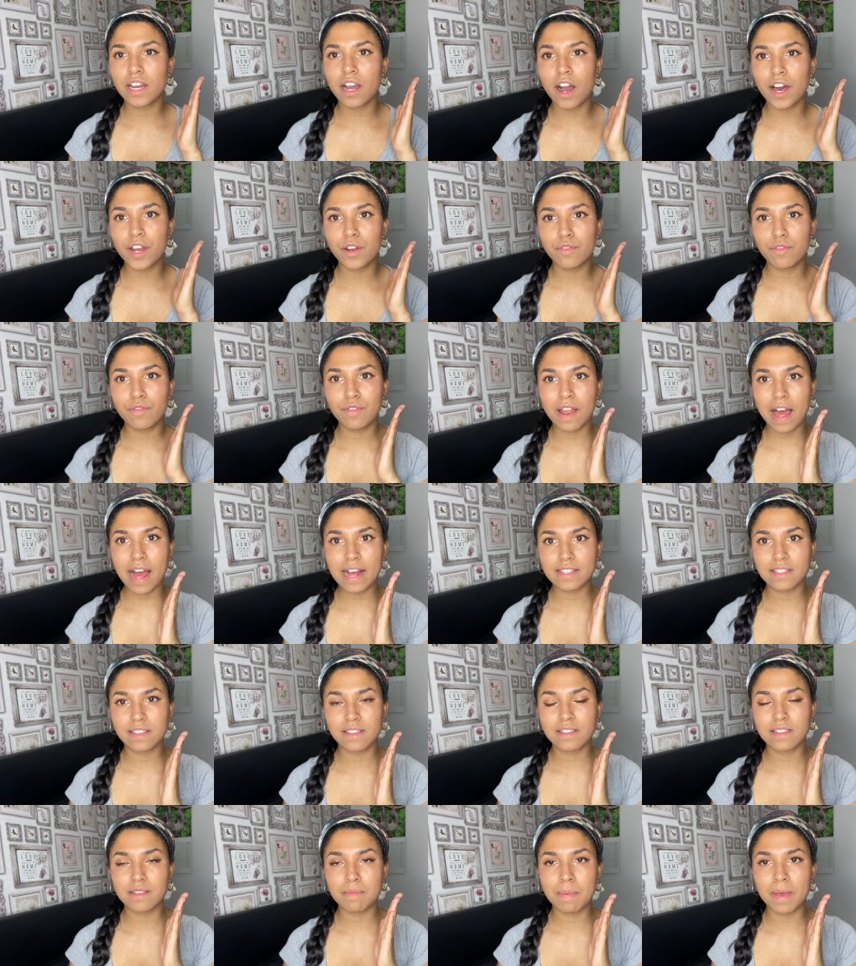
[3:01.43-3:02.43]
kind of
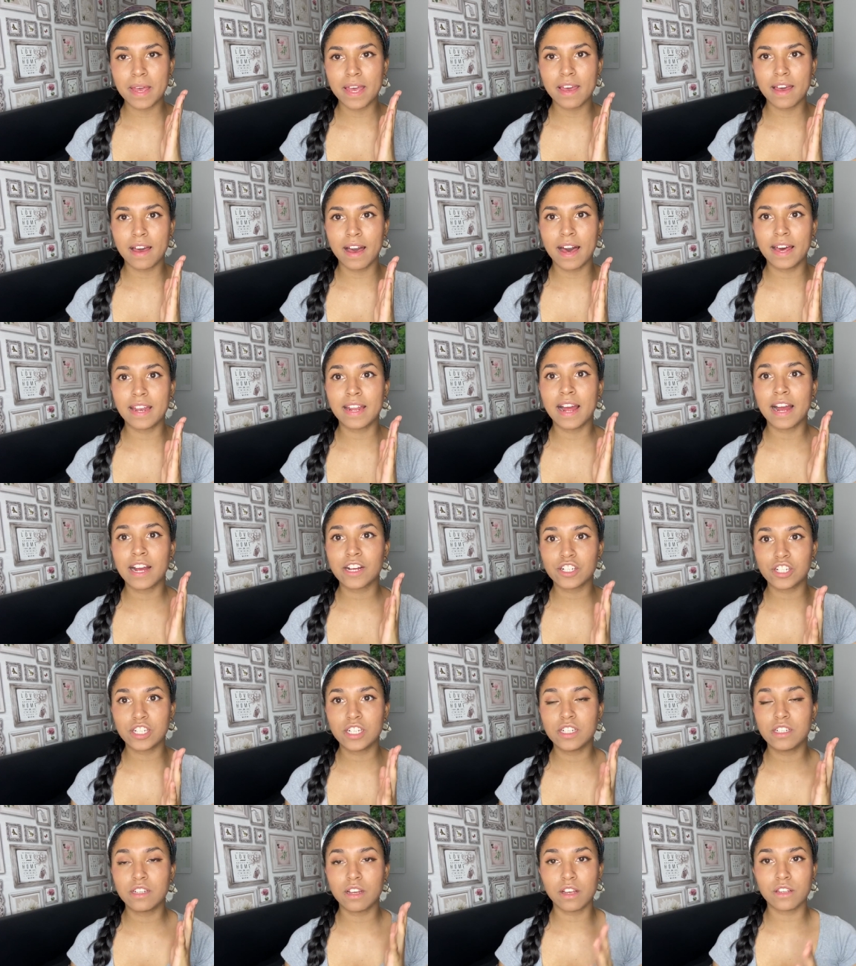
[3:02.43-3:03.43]
flattens a bit, and it
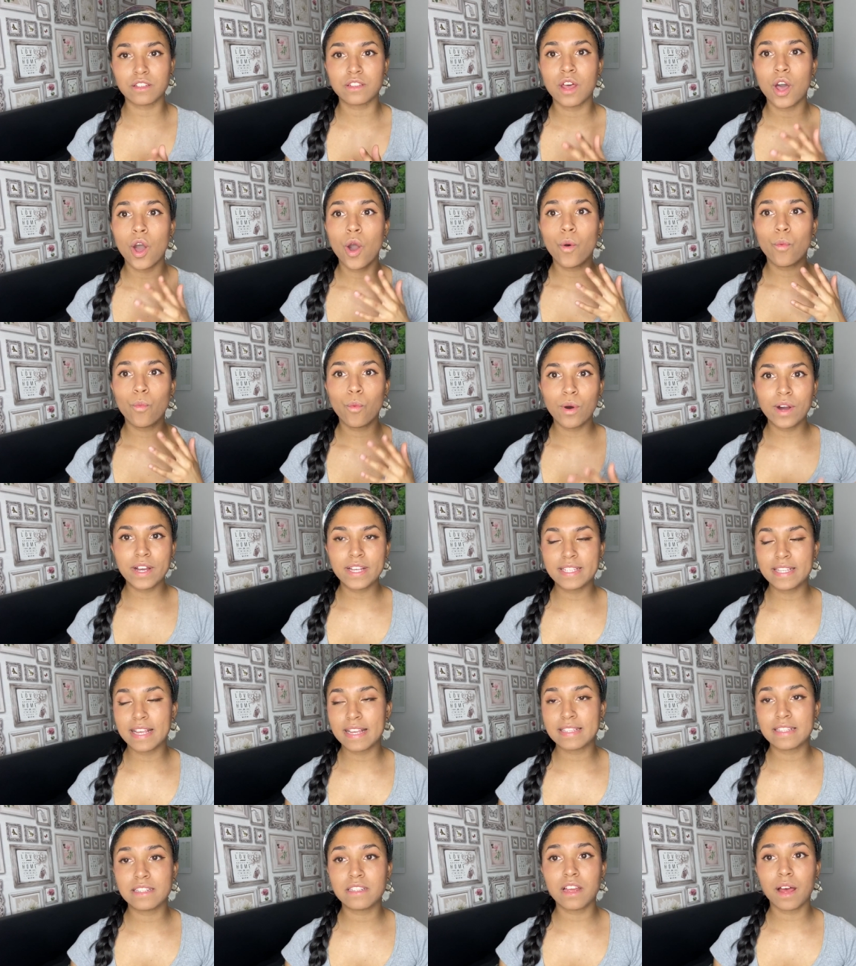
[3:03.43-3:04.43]
actually does what it
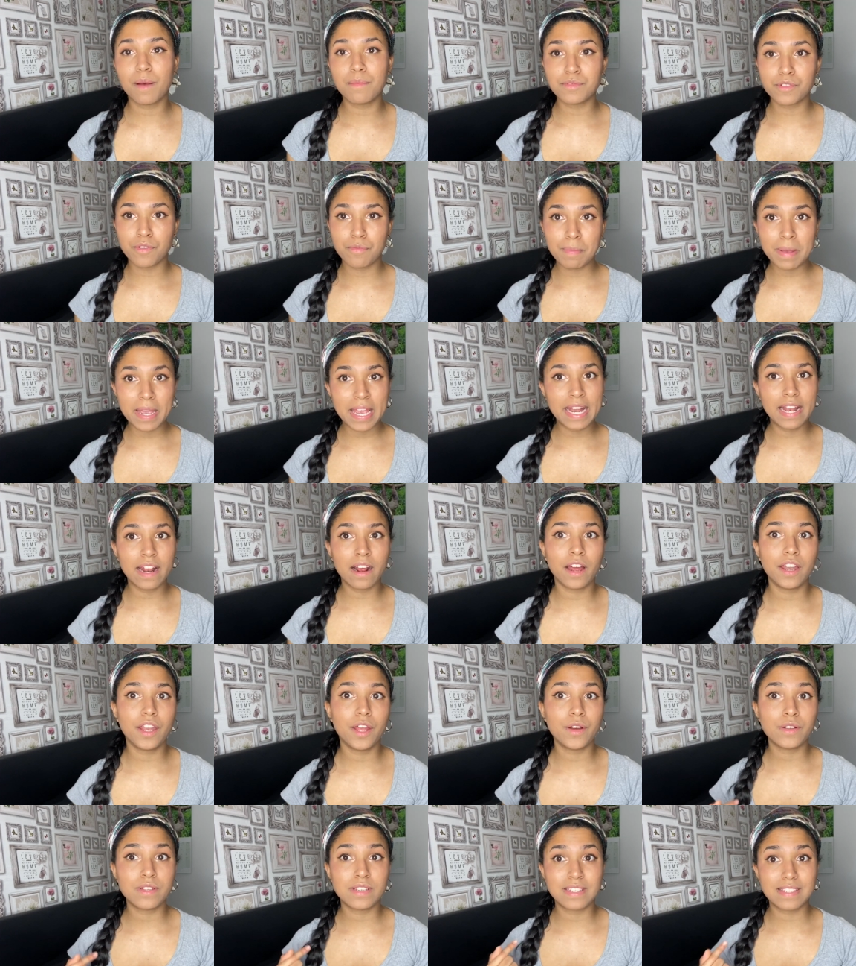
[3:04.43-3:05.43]
says in terms of peeling. I
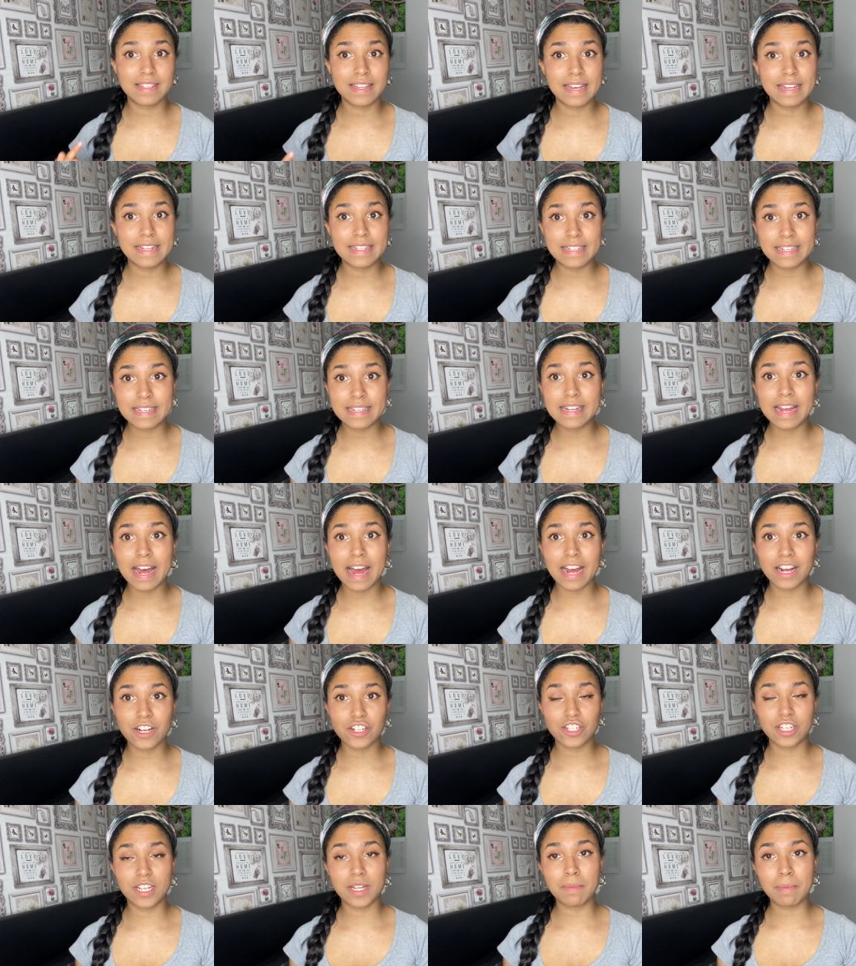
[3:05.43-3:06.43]
noticed that it did
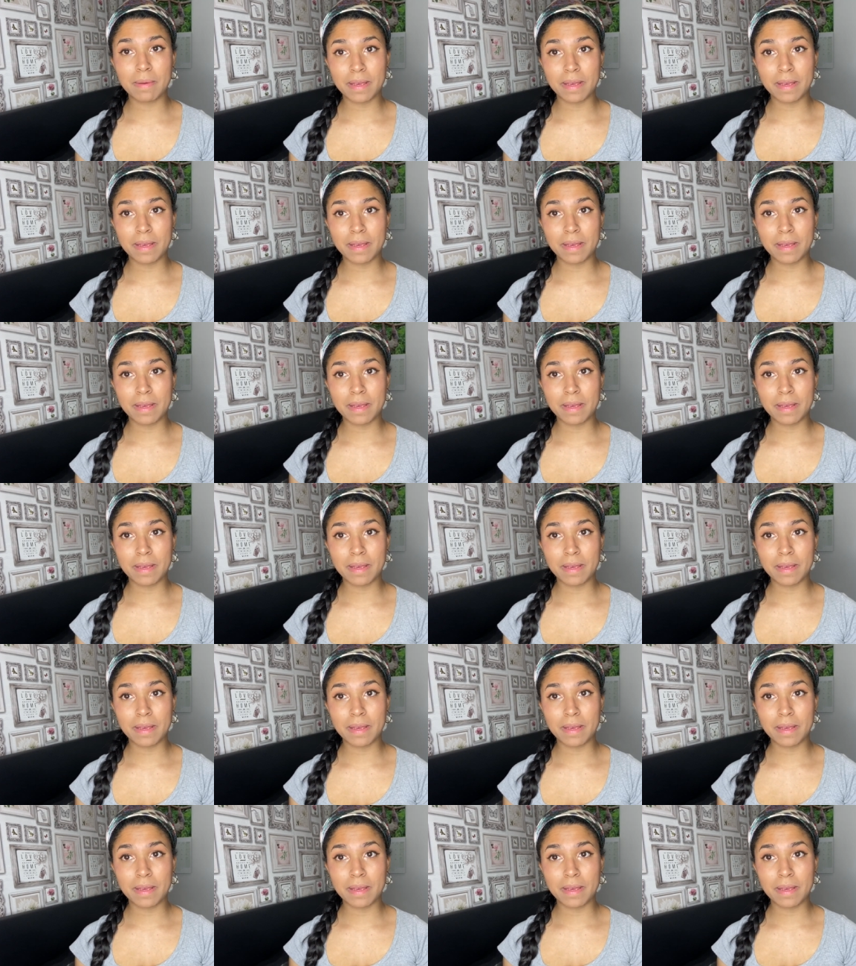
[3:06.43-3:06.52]
actually